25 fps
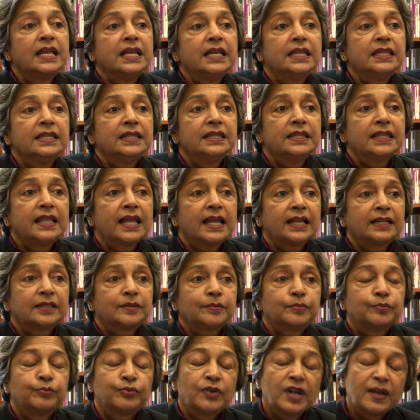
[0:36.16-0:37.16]
in that
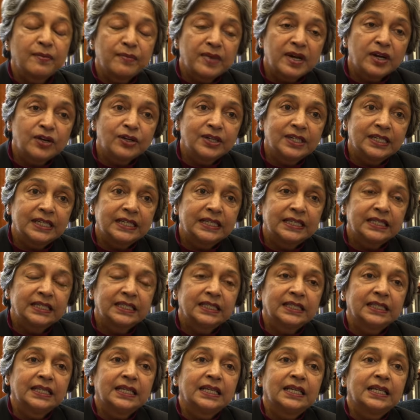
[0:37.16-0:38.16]
primarily
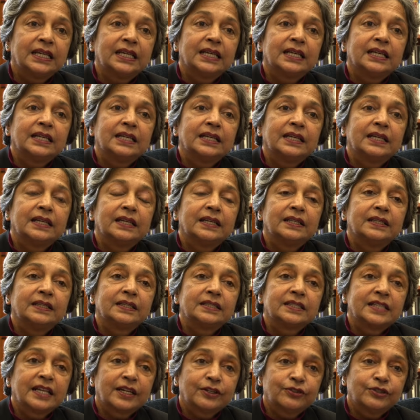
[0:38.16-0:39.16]
the
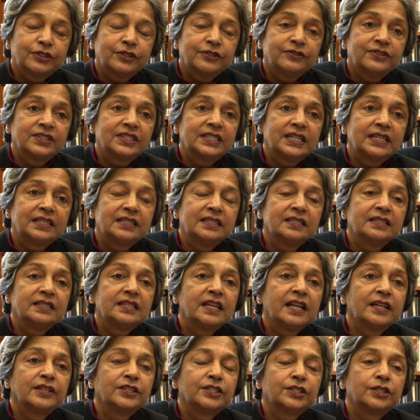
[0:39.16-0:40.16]
Secretary of State
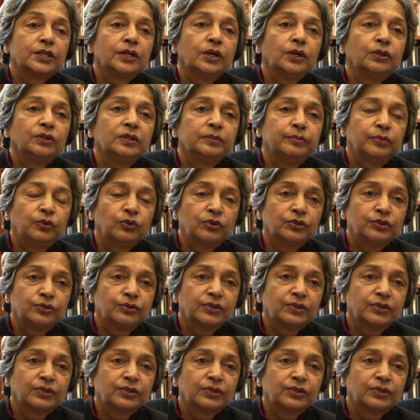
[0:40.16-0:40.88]
intends to hold the board